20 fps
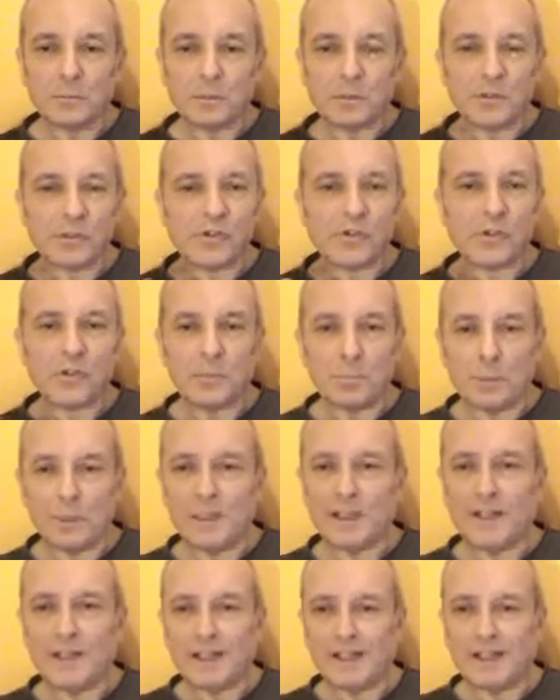But true
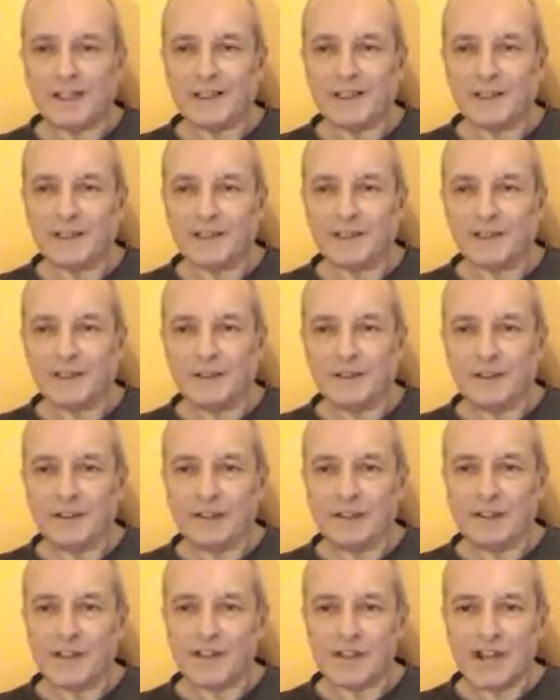being
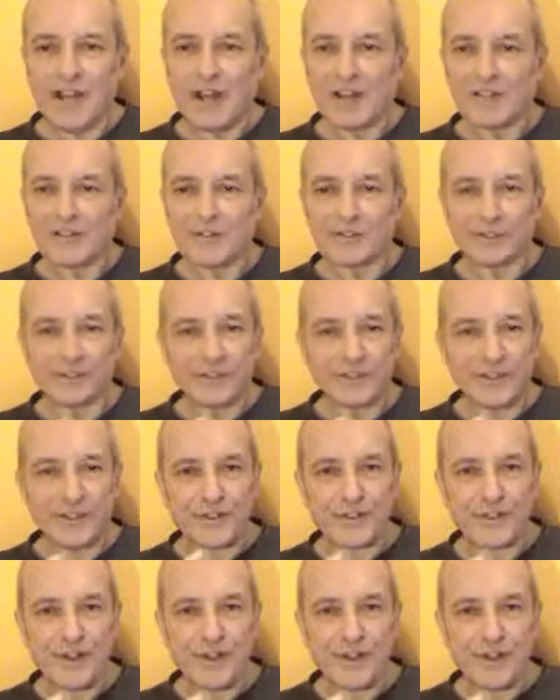is actually the
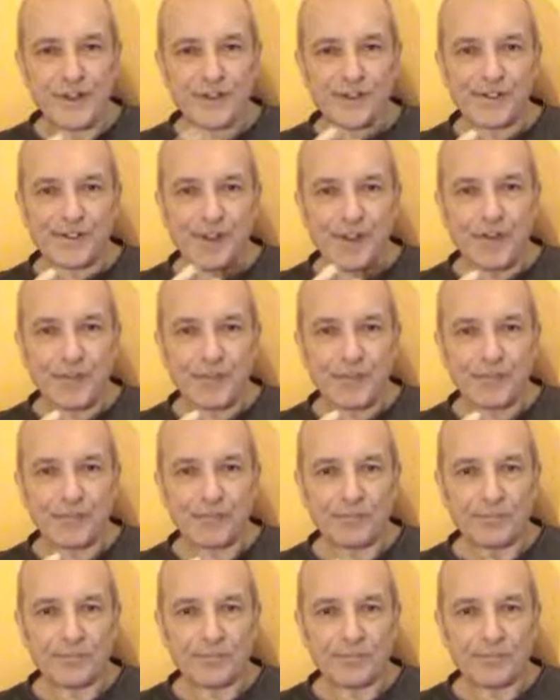sun itself.